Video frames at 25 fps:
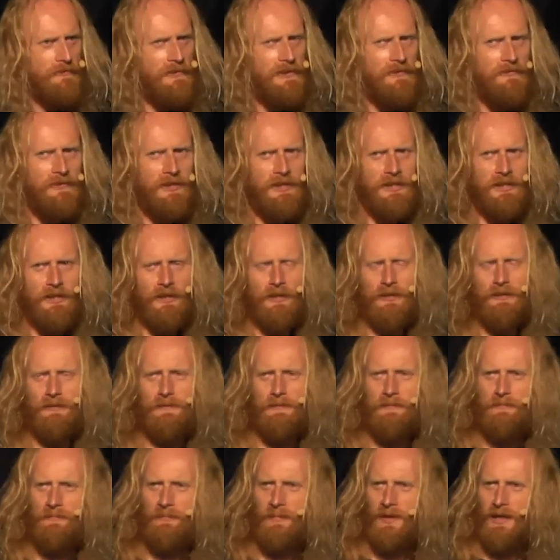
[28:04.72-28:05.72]
every
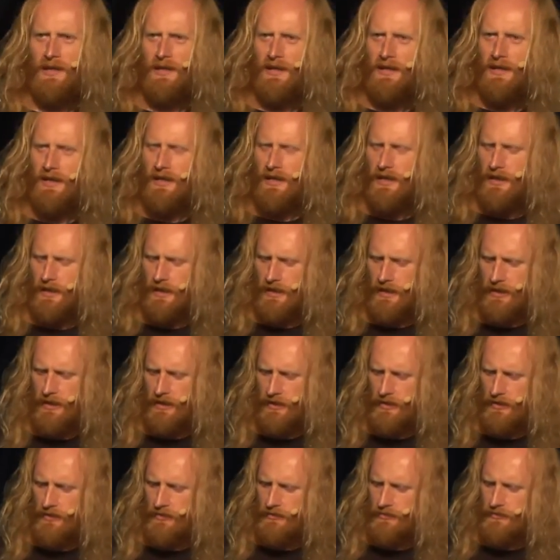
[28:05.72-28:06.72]
video
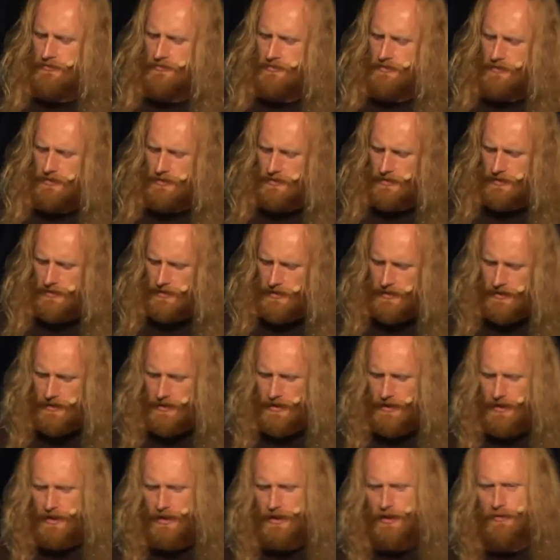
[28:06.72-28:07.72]
is
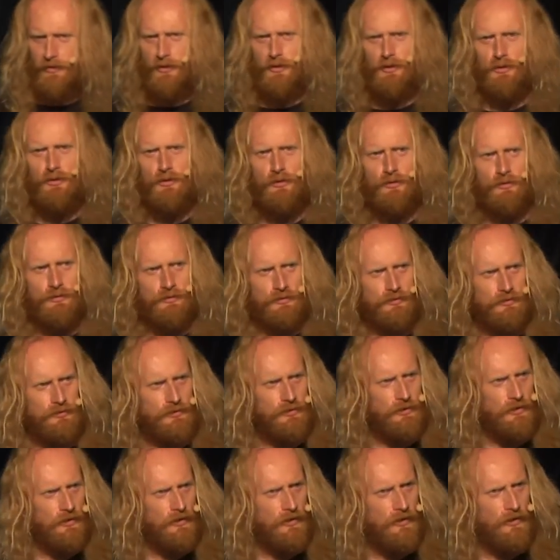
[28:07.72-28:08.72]
uh, the
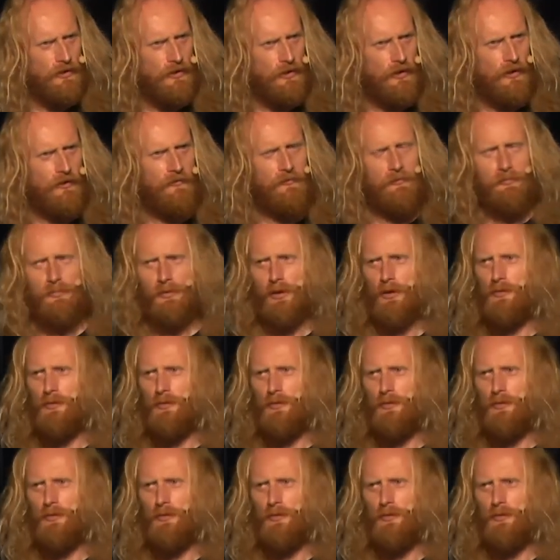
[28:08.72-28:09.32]
use of